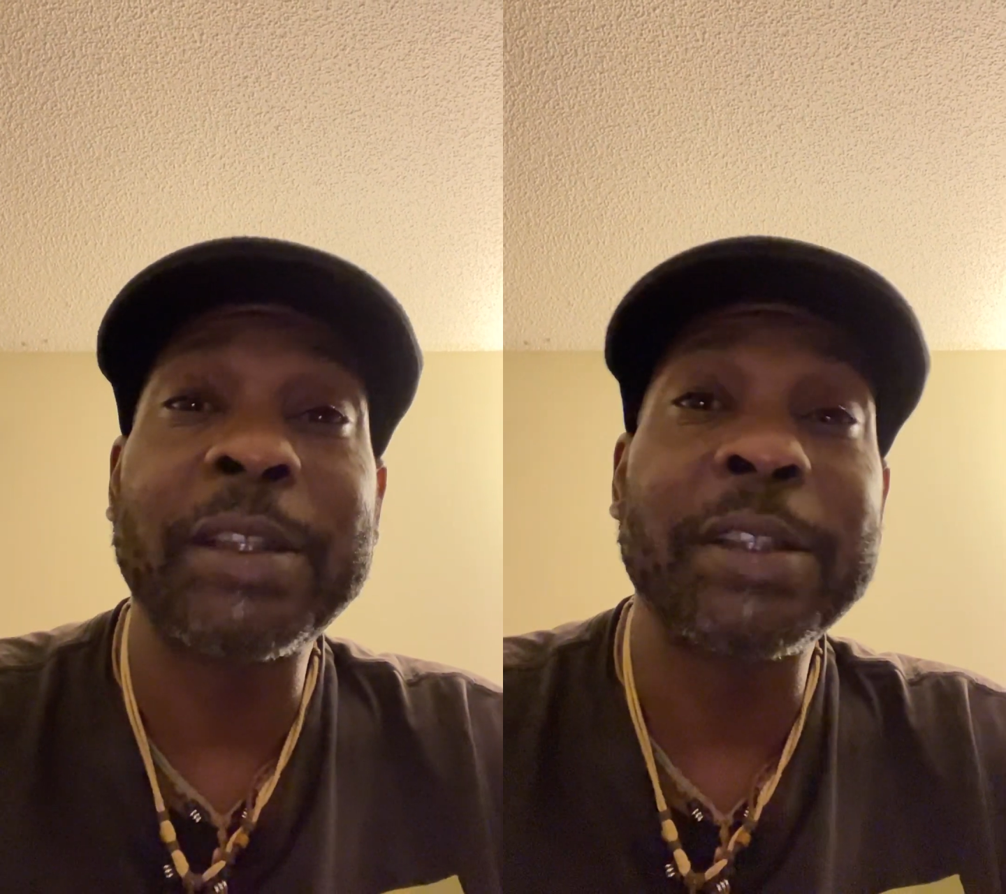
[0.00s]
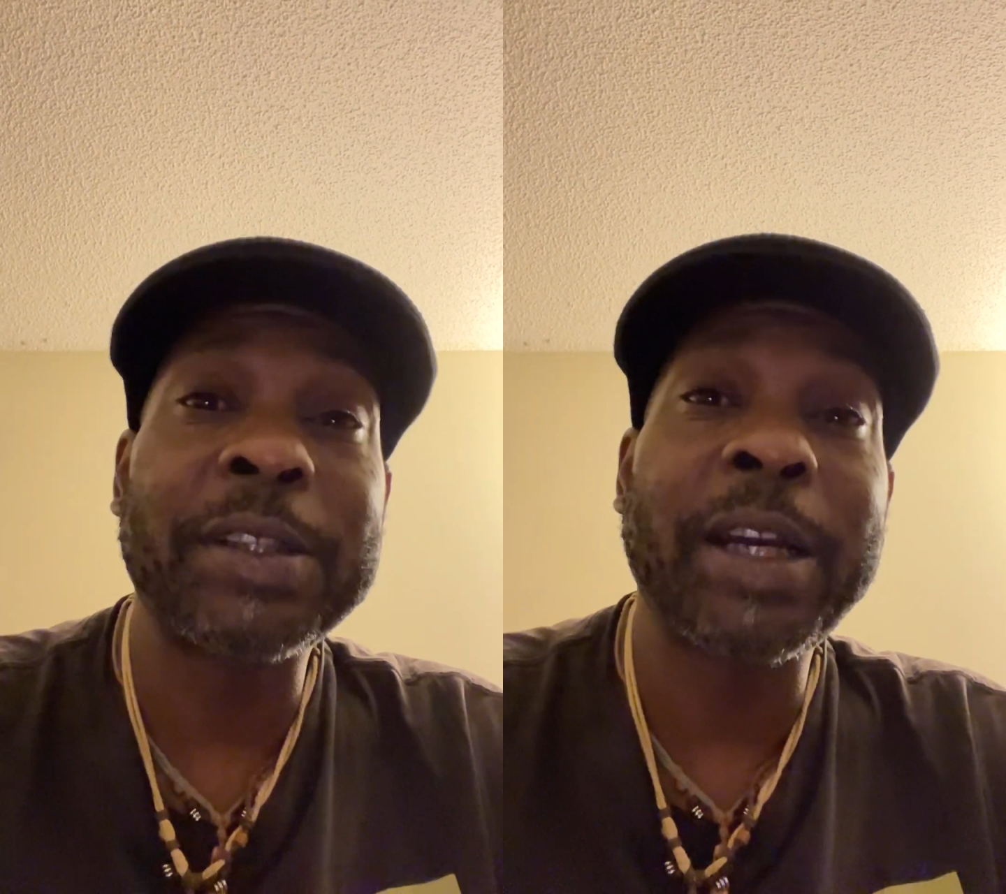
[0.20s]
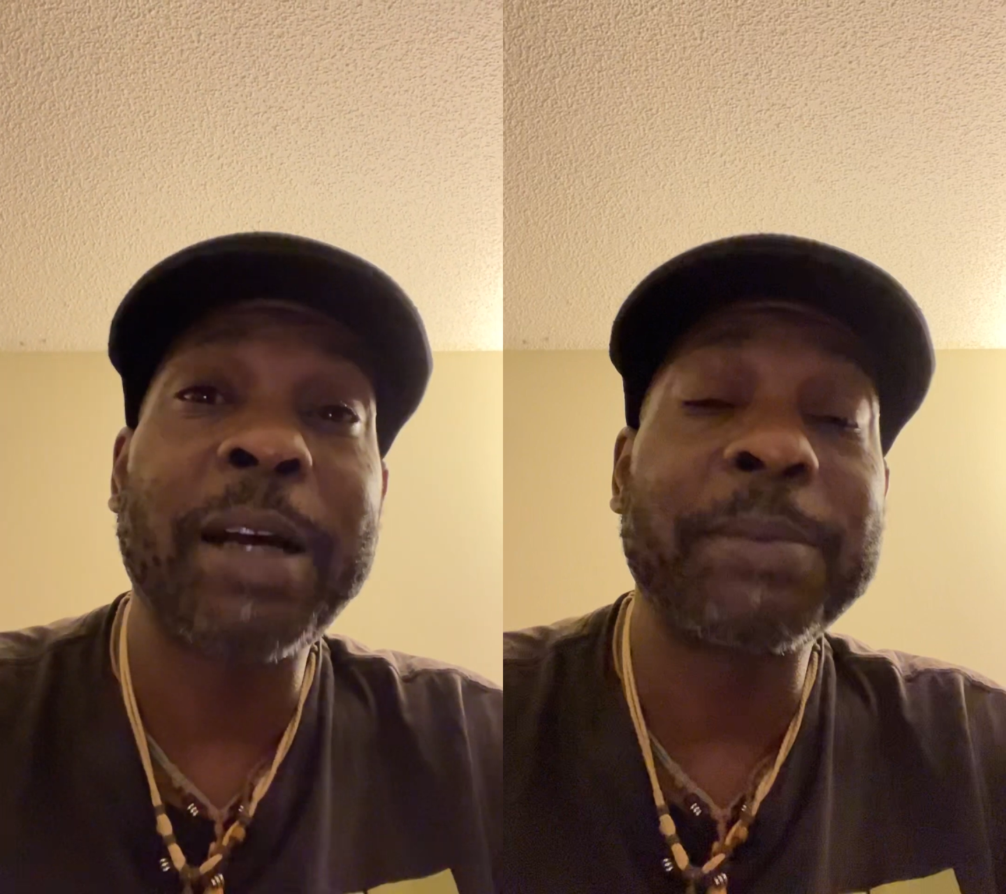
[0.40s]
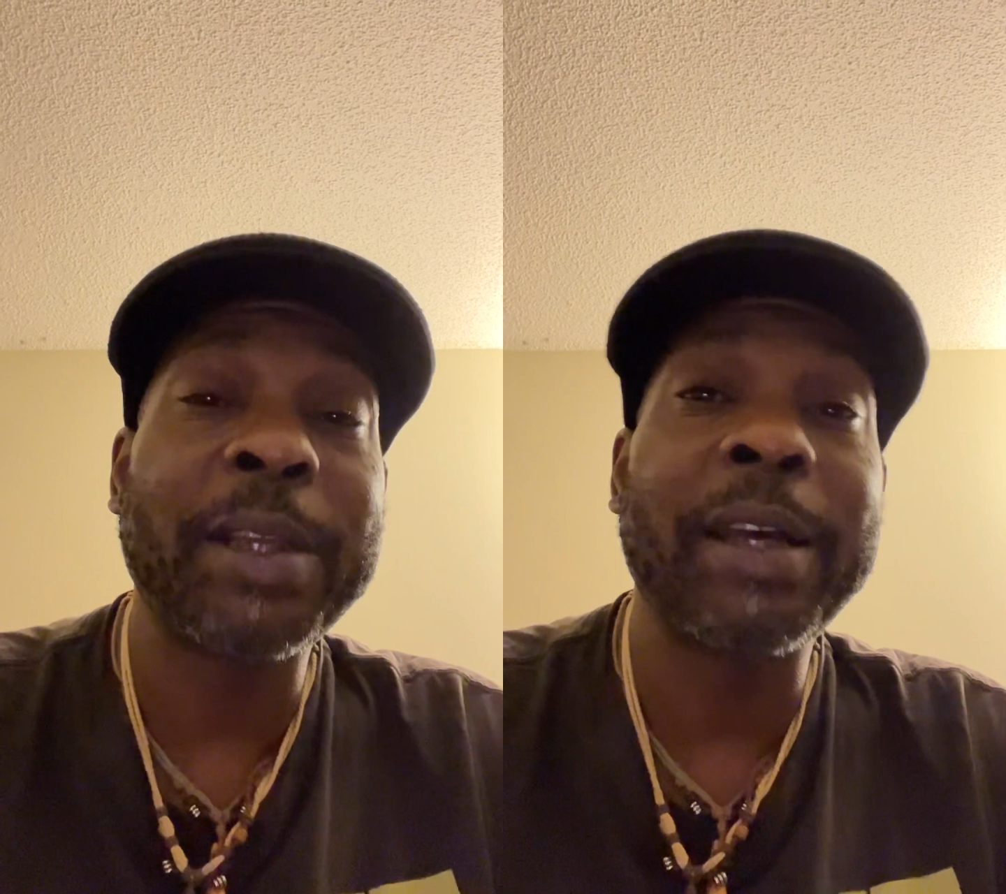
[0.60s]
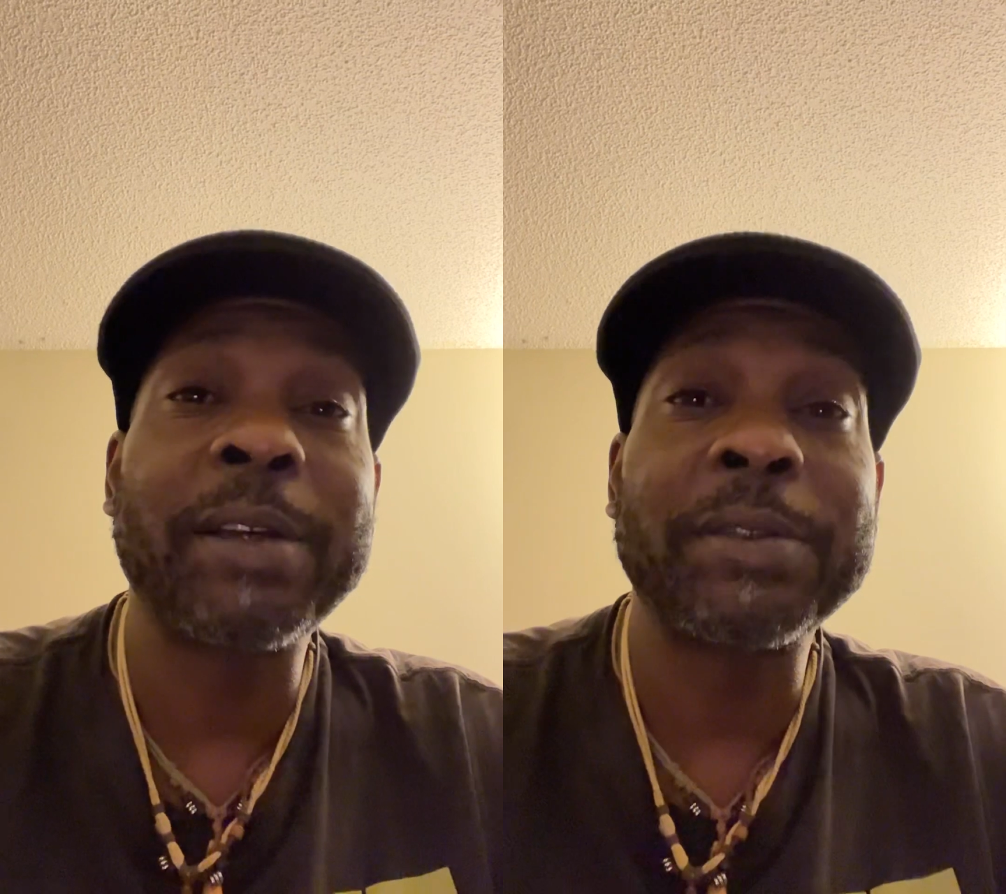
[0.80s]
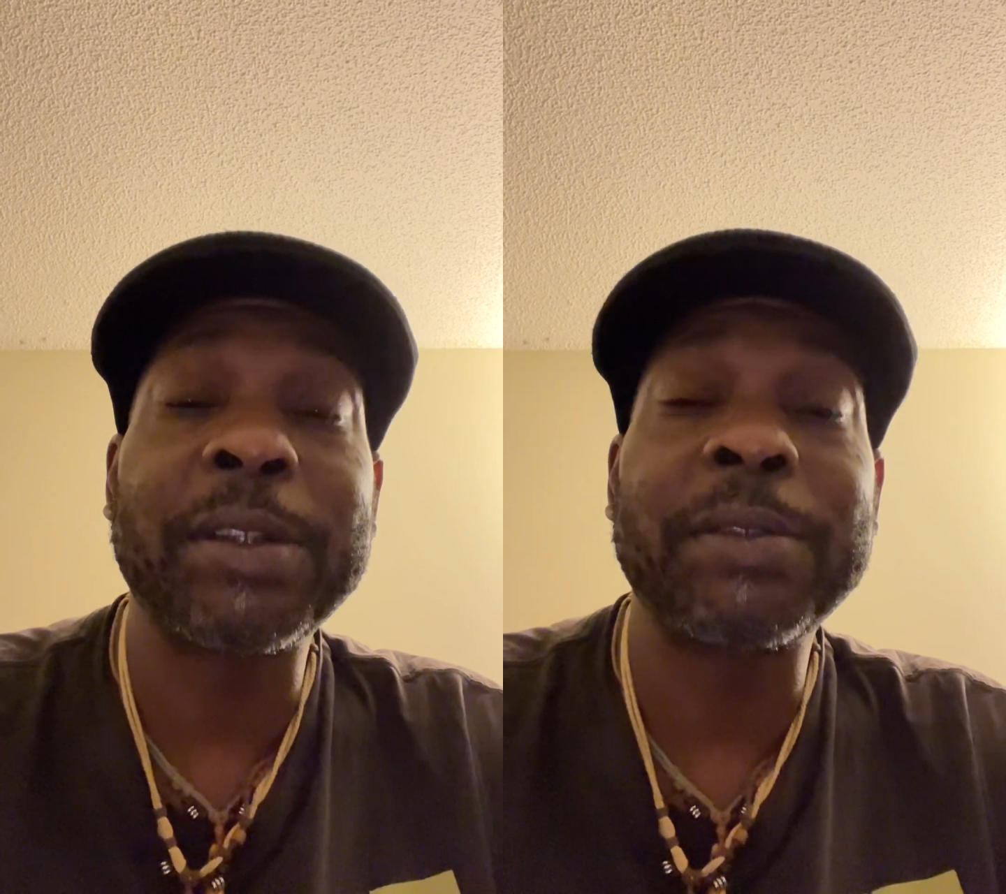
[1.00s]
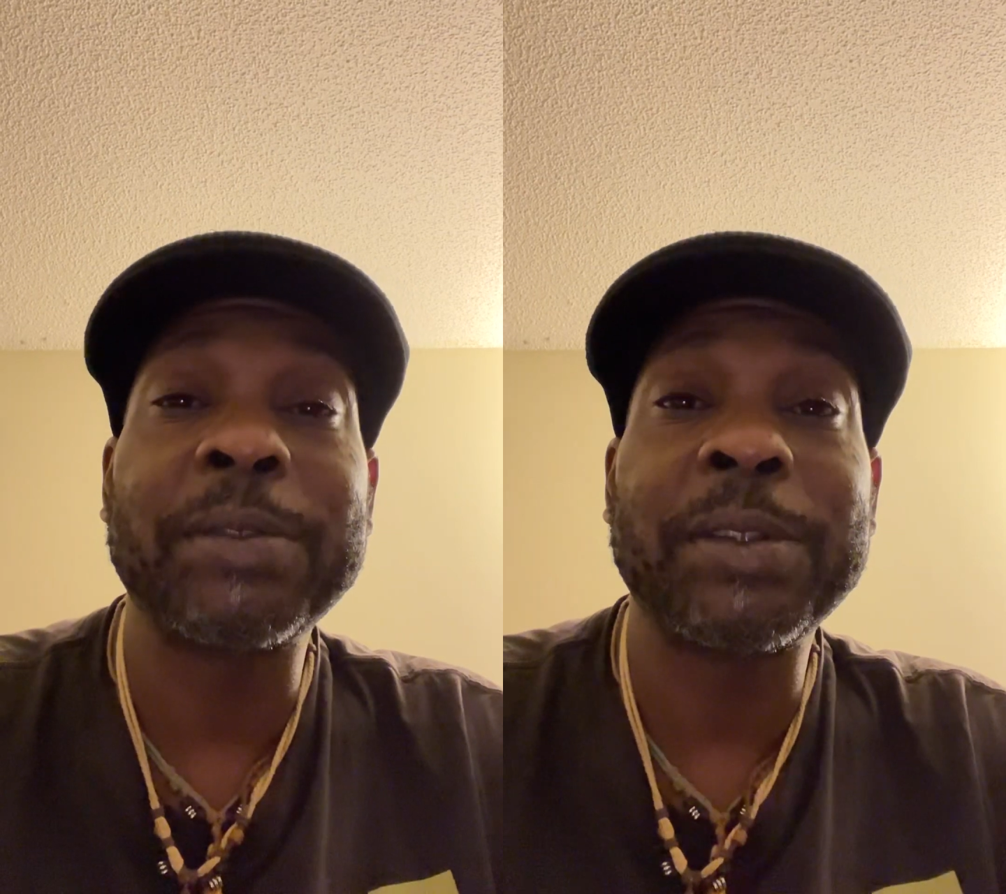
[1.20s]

get chopped down too.